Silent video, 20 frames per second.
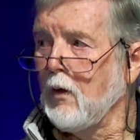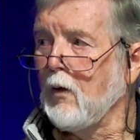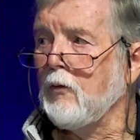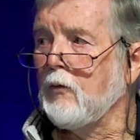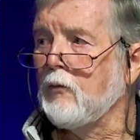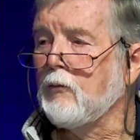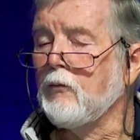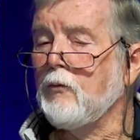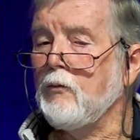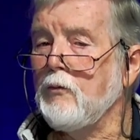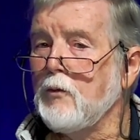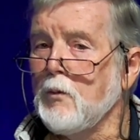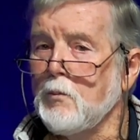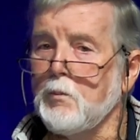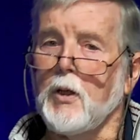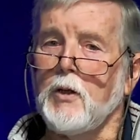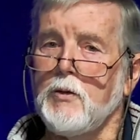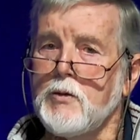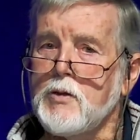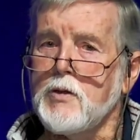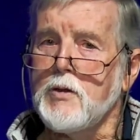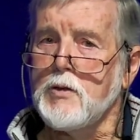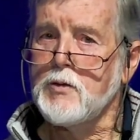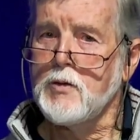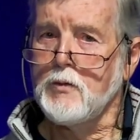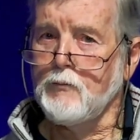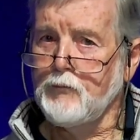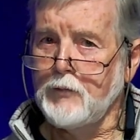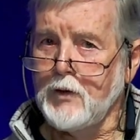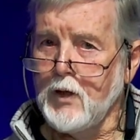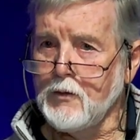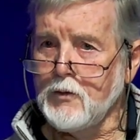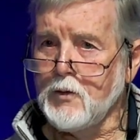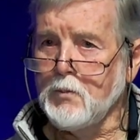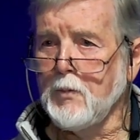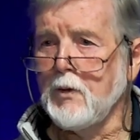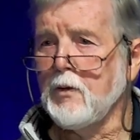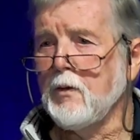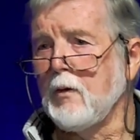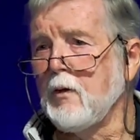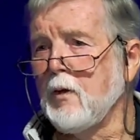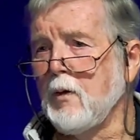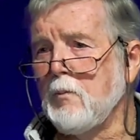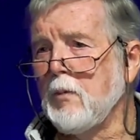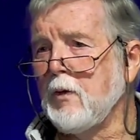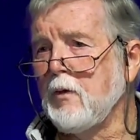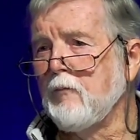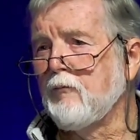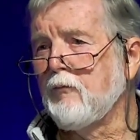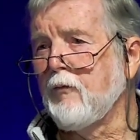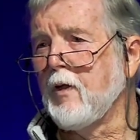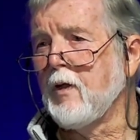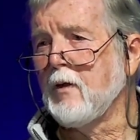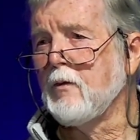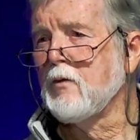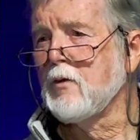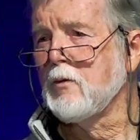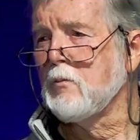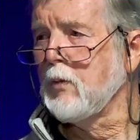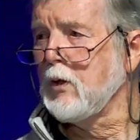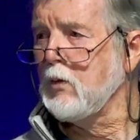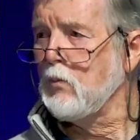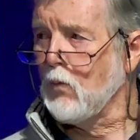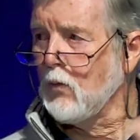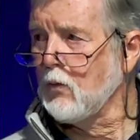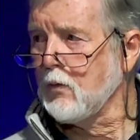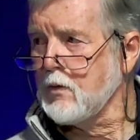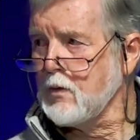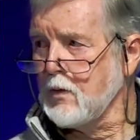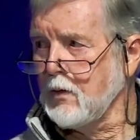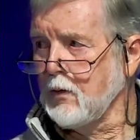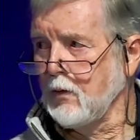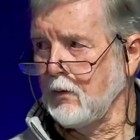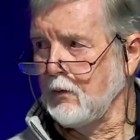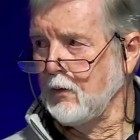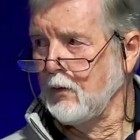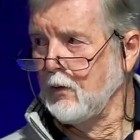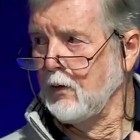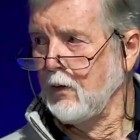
through the process of judgment and they've been found to be wanting.